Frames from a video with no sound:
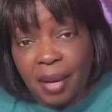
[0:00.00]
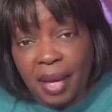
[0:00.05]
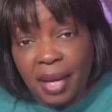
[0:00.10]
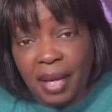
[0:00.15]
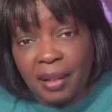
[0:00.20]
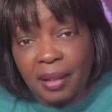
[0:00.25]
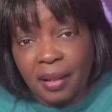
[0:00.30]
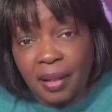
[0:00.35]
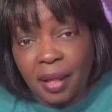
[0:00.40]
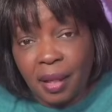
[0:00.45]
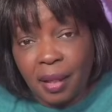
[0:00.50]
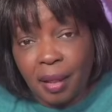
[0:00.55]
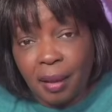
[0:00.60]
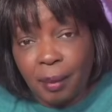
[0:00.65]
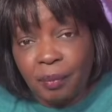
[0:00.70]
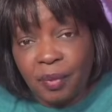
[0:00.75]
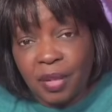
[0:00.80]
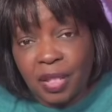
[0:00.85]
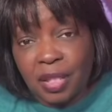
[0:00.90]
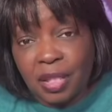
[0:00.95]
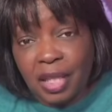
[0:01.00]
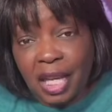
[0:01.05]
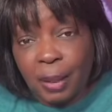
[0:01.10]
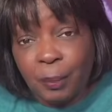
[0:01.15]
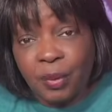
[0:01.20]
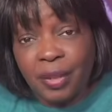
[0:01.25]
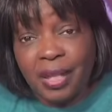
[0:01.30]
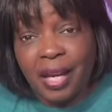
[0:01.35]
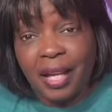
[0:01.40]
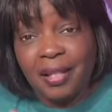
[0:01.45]
make this
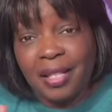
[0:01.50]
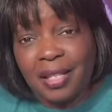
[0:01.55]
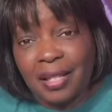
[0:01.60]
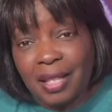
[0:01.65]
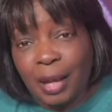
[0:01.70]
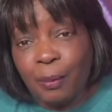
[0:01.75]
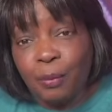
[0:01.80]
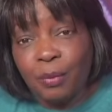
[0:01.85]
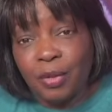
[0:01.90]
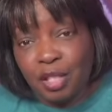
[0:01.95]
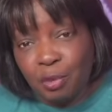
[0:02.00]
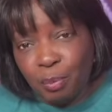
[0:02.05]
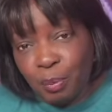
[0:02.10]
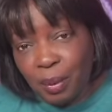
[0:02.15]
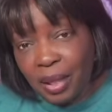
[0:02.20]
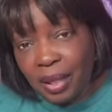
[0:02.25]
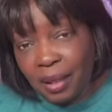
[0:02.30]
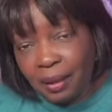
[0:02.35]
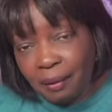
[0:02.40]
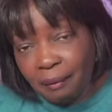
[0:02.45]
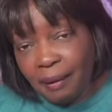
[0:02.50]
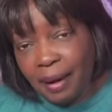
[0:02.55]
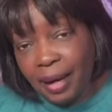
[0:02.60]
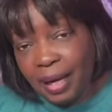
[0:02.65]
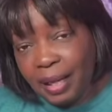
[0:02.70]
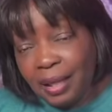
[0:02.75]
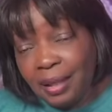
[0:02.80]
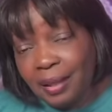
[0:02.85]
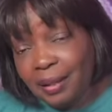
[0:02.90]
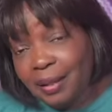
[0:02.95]
label. Now this label is big,
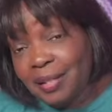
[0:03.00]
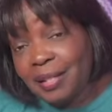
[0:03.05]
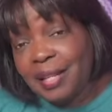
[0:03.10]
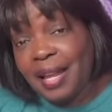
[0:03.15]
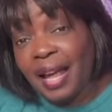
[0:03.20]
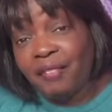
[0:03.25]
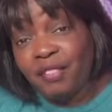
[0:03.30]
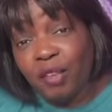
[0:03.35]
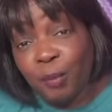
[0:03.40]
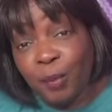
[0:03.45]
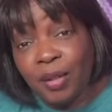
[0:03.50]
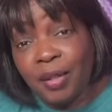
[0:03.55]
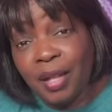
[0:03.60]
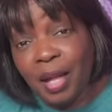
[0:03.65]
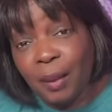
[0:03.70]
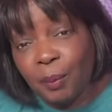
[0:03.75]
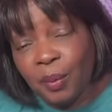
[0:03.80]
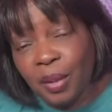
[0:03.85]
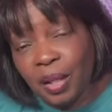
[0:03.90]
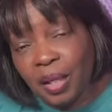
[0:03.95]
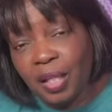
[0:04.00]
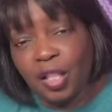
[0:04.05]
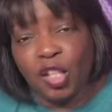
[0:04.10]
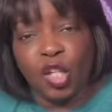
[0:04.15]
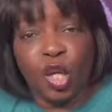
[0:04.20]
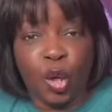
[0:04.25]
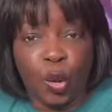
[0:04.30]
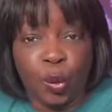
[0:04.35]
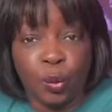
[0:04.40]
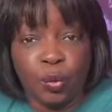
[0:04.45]
right? Does it have to be that big?
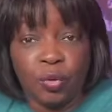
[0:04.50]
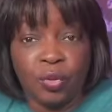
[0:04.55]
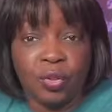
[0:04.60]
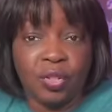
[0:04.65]
No.